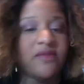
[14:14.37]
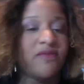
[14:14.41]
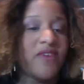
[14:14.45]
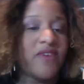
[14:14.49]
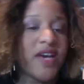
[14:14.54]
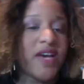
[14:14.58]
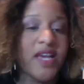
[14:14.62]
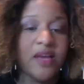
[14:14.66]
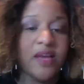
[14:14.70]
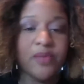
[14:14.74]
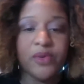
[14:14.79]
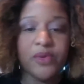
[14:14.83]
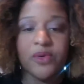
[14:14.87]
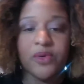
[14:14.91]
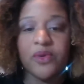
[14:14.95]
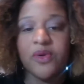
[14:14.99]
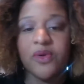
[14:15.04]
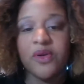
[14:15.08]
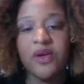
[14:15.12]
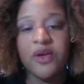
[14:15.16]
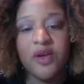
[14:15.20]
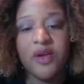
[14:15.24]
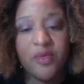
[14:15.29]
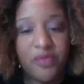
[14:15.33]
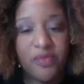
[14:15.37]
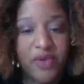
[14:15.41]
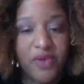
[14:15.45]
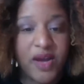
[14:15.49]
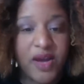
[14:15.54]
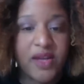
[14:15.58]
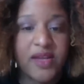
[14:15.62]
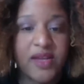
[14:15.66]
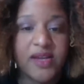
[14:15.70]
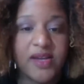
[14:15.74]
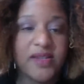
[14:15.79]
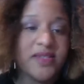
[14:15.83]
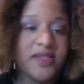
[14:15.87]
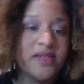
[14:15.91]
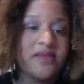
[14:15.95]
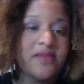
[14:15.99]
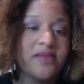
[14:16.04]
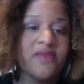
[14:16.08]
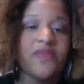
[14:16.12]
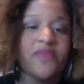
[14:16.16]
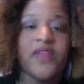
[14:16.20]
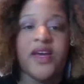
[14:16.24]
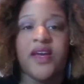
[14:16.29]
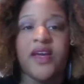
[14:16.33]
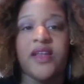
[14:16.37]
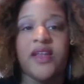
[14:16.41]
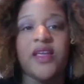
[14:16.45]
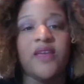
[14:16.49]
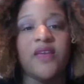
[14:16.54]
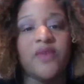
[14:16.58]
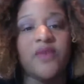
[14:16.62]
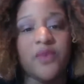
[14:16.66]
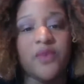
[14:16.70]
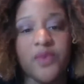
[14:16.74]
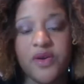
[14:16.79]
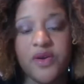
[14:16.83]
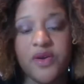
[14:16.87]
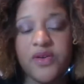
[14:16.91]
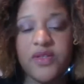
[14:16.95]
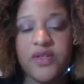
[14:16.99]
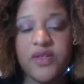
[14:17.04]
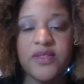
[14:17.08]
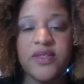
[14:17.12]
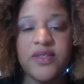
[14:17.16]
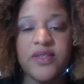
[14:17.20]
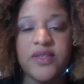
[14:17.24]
viable product that even works.